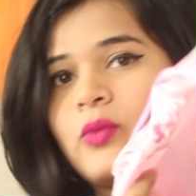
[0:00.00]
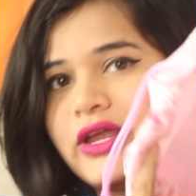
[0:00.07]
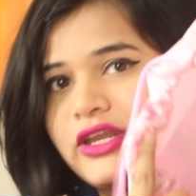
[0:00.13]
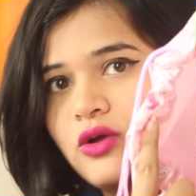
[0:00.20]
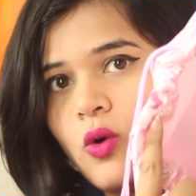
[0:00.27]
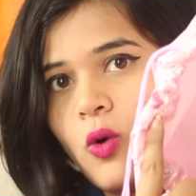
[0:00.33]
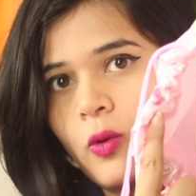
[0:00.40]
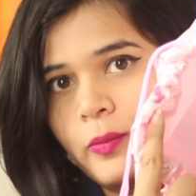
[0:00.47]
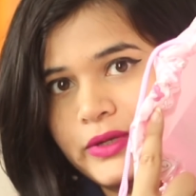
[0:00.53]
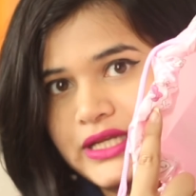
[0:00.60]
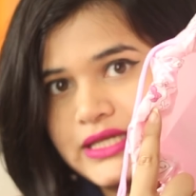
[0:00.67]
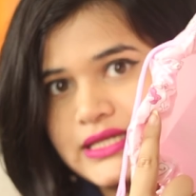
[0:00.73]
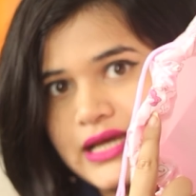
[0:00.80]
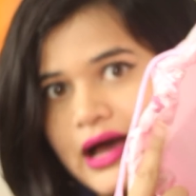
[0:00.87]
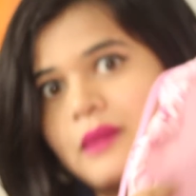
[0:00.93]
when you
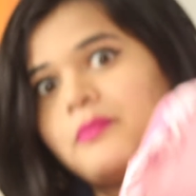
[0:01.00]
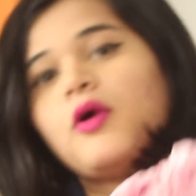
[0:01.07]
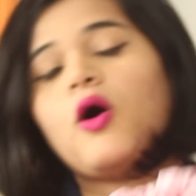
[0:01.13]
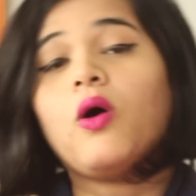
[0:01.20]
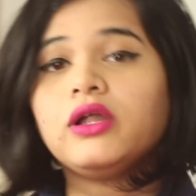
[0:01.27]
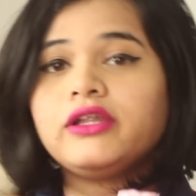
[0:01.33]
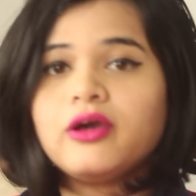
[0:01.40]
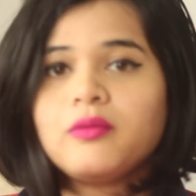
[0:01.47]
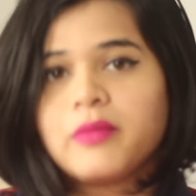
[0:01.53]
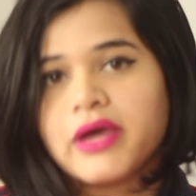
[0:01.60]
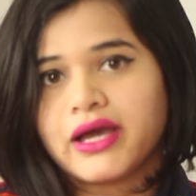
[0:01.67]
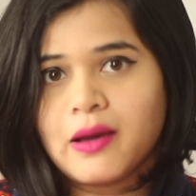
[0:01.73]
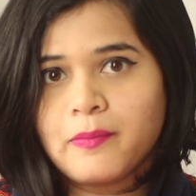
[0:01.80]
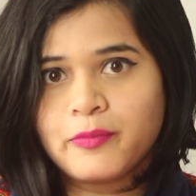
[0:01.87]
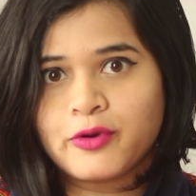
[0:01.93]
open it up, all your
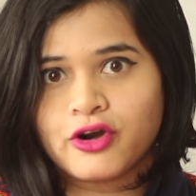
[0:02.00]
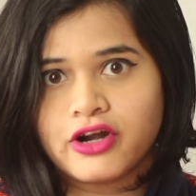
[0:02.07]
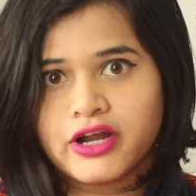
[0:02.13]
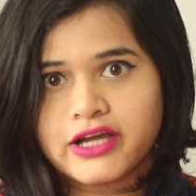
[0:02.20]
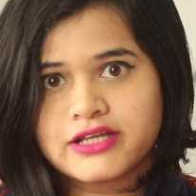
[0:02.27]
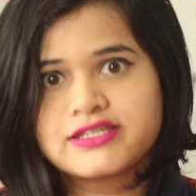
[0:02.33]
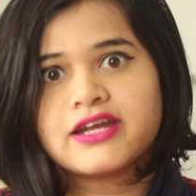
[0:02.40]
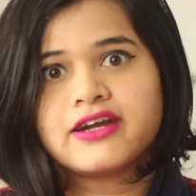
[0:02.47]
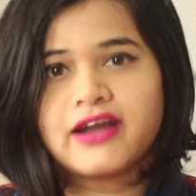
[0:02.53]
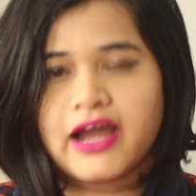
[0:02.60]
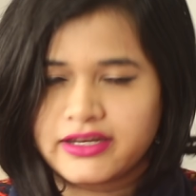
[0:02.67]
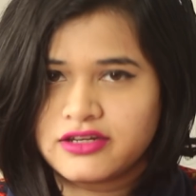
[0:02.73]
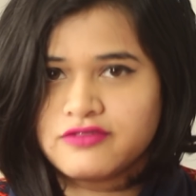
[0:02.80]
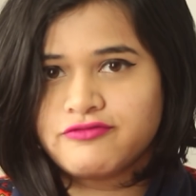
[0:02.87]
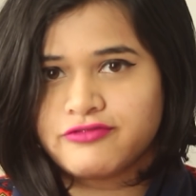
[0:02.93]
makeup products are
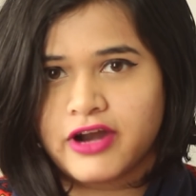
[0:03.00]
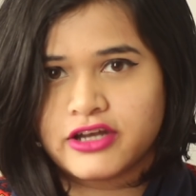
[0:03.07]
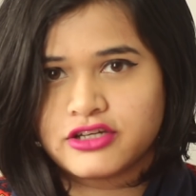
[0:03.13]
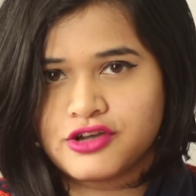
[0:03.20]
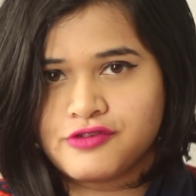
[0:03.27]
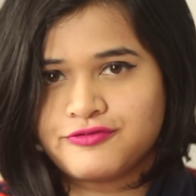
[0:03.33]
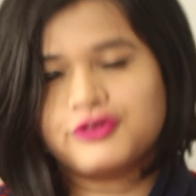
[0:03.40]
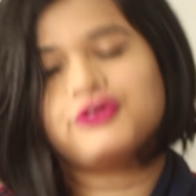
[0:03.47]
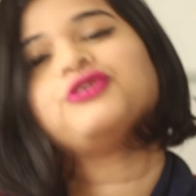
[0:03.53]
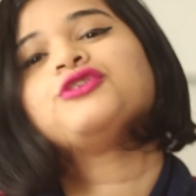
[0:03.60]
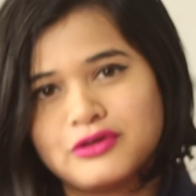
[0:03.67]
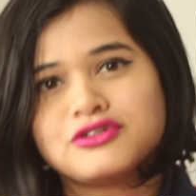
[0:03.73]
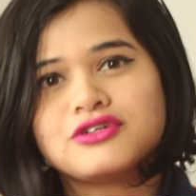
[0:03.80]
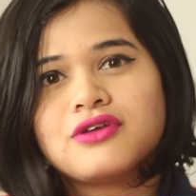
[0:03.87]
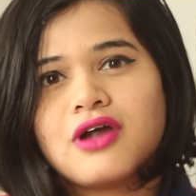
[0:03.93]
right in front of you.
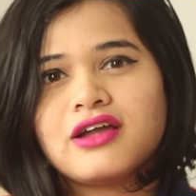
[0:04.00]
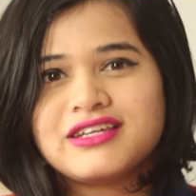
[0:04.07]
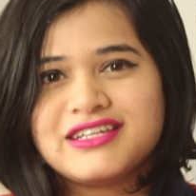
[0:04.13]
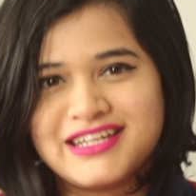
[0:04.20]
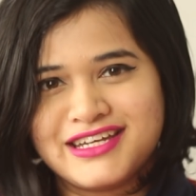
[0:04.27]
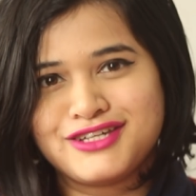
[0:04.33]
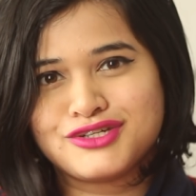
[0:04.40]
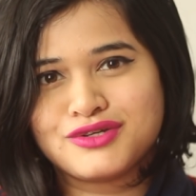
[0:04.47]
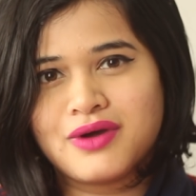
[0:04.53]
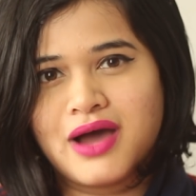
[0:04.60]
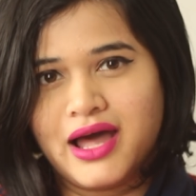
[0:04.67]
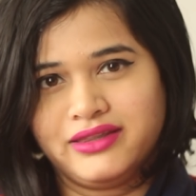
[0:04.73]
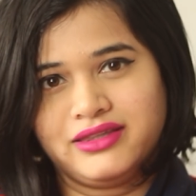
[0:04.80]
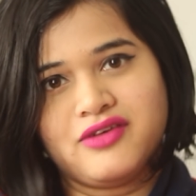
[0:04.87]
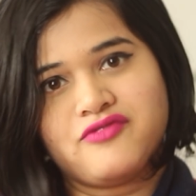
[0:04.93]
You do not need to
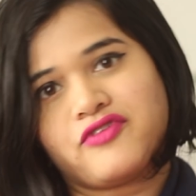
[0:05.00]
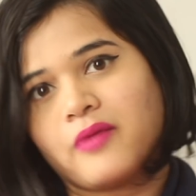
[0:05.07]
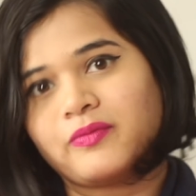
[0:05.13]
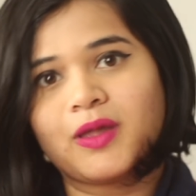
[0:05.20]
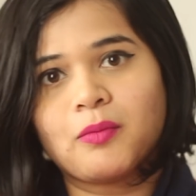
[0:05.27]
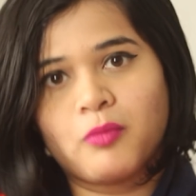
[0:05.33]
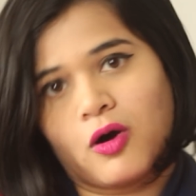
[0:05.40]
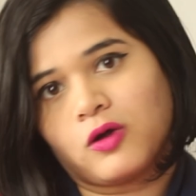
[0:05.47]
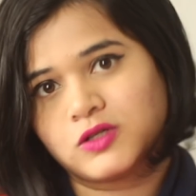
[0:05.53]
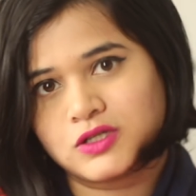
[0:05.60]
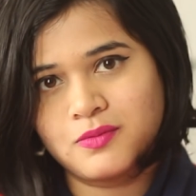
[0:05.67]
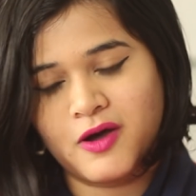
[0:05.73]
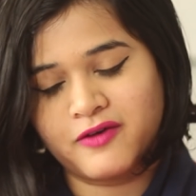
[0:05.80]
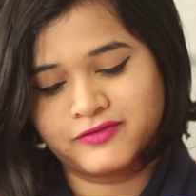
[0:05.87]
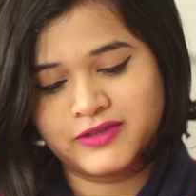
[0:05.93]
hunt them from the
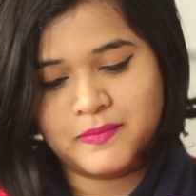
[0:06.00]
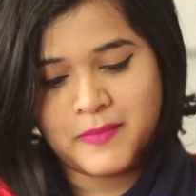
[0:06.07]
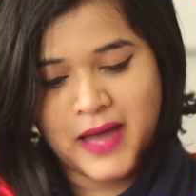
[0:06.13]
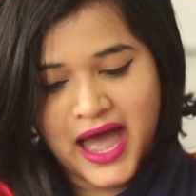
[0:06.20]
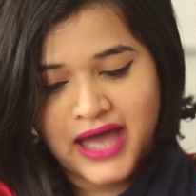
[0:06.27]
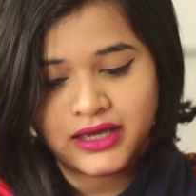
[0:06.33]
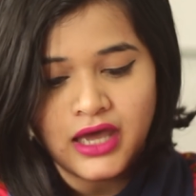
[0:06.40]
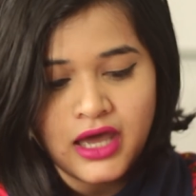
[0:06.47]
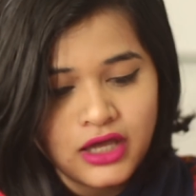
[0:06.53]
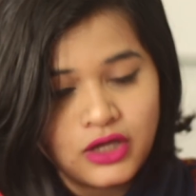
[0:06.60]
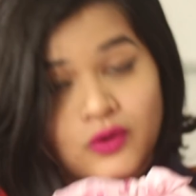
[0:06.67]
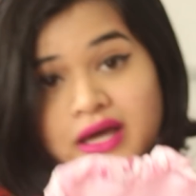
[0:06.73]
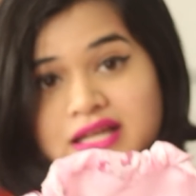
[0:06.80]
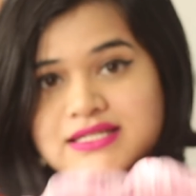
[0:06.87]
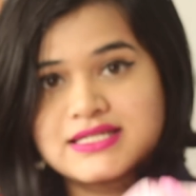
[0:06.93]
bottom of the bag.
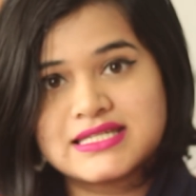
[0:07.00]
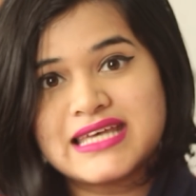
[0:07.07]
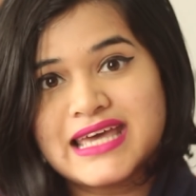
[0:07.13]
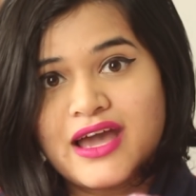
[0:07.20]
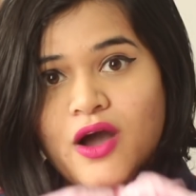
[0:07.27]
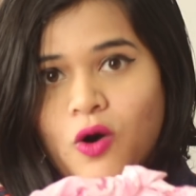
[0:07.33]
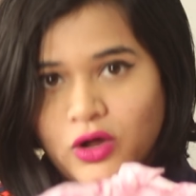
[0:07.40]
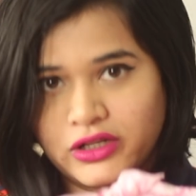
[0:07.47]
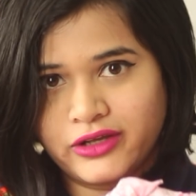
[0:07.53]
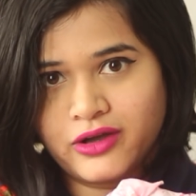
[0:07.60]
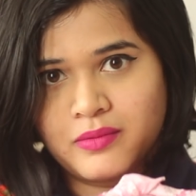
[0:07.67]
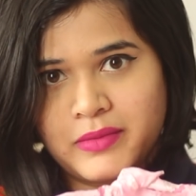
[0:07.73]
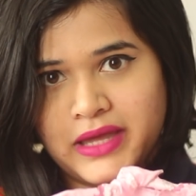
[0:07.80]
You can see all your